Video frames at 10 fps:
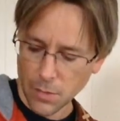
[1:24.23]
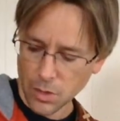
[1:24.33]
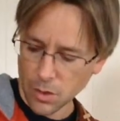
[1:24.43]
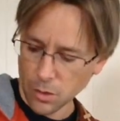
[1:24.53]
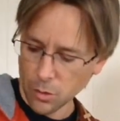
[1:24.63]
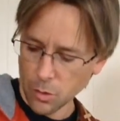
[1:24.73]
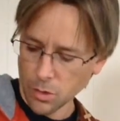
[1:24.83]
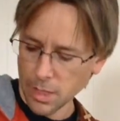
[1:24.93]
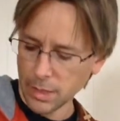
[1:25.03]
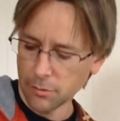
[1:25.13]
So you'll notice
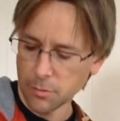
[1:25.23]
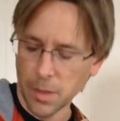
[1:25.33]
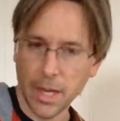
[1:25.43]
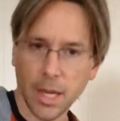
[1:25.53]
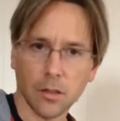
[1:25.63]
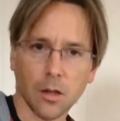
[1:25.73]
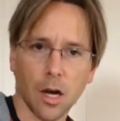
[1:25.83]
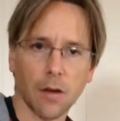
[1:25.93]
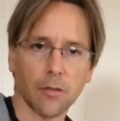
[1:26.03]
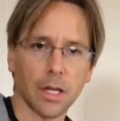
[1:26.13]
I lift my hand
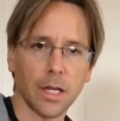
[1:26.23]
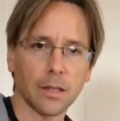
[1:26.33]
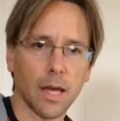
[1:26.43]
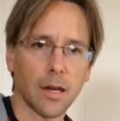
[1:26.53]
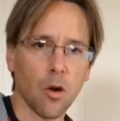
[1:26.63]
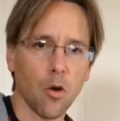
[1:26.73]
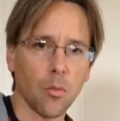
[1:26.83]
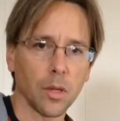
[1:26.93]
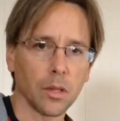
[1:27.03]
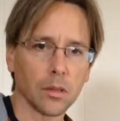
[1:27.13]
off and I hit that
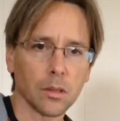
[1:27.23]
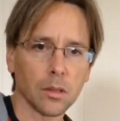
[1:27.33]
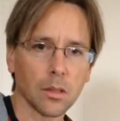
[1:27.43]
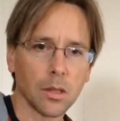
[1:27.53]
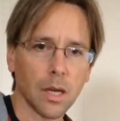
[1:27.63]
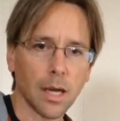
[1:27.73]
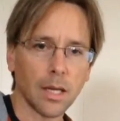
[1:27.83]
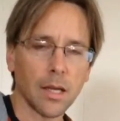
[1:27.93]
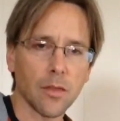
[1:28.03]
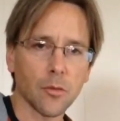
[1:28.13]
open and I
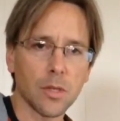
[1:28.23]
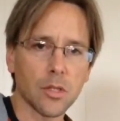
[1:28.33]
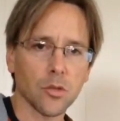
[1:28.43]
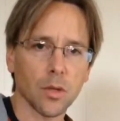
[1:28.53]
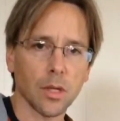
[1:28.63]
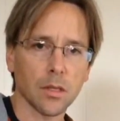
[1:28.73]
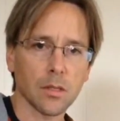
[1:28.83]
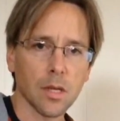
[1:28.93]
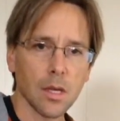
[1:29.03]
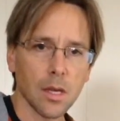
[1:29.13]
hit 3 strings.